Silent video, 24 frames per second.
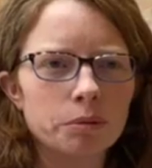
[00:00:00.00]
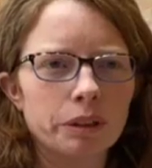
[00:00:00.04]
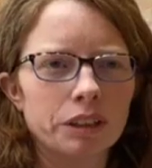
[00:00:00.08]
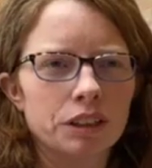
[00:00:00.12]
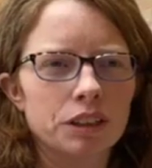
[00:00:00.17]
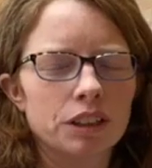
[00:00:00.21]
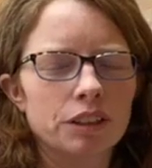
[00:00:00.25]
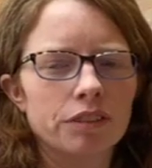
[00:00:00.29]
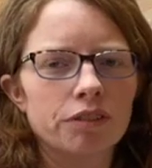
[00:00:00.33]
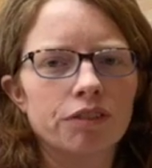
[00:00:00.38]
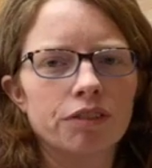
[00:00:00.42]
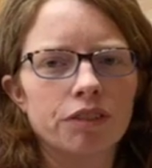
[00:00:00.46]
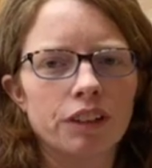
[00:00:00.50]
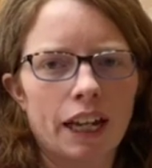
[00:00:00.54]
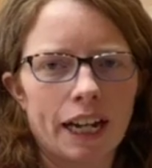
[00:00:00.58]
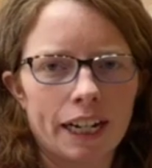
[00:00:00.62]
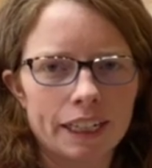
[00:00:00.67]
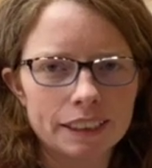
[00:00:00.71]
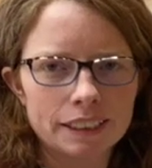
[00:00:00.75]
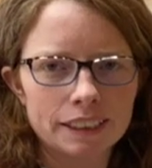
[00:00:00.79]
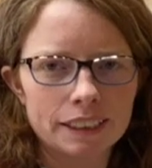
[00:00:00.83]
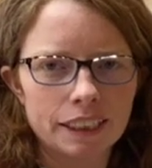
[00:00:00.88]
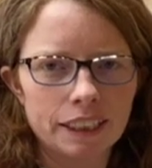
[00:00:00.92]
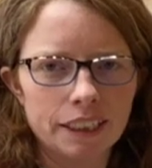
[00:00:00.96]
which is
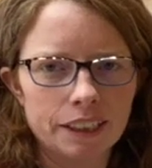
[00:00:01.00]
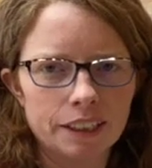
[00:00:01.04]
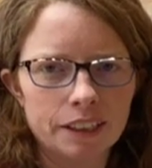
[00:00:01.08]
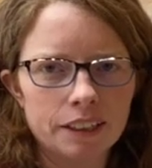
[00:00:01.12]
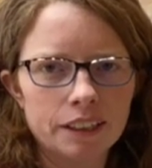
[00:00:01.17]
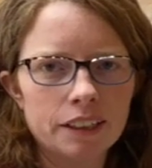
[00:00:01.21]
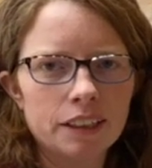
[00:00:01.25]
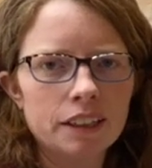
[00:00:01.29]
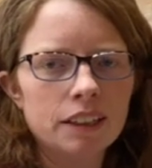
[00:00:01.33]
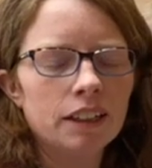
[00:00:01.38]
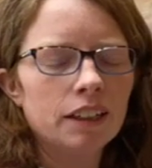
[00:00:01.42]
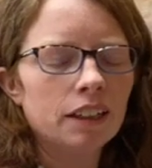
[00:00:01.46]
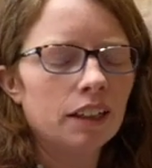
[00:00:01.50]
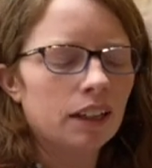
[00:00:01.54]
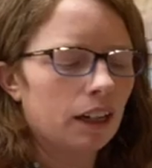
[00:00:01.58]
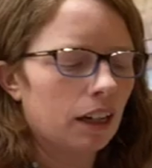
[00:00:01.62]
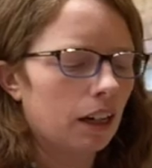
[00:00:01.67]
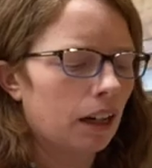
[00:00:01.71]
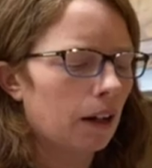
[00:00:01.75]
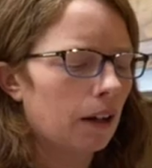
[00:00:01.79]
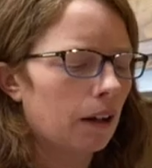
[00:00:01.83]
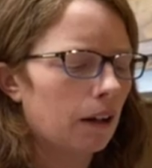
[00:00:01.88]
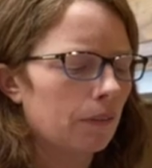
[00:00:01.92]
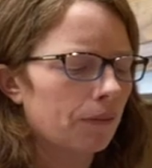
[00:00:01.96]
flaxseed.
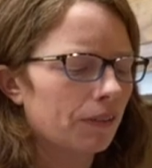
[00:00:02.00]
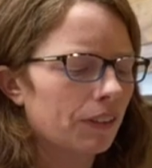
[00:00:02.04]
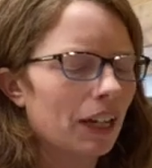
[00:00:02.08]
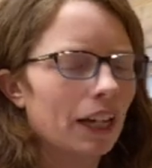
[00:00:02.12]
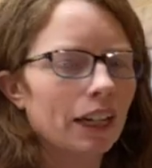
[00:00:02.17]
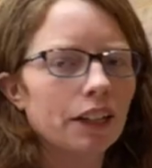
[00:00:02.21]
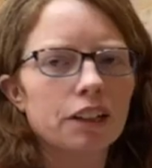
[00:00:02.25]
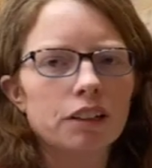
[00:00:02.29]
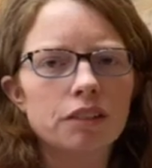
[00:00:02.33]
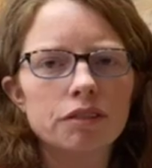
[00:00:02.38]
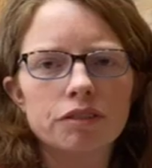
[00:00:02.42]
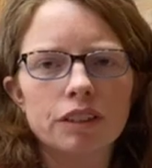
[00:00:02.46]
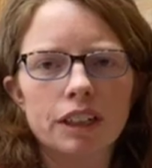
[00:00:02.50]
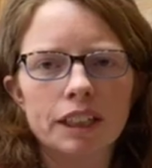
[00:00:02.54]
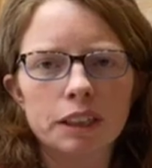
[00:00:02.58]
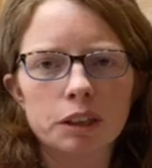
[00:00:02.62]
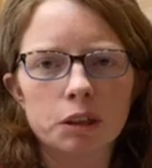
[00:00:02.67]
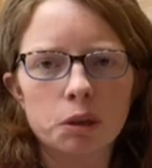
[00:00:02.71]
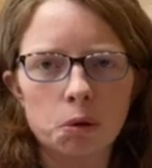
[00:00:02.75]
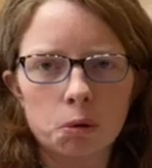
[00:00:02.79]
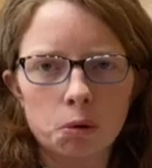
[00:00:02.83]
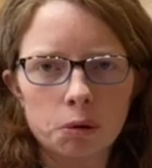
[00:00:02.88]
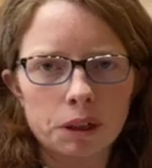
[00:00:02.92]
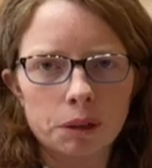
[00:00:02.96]
I couldn't find
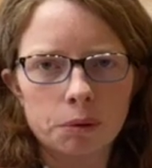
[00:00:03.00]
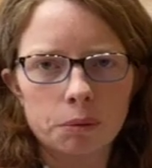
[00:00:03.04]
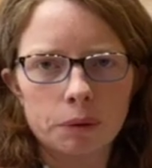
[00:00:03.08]
golden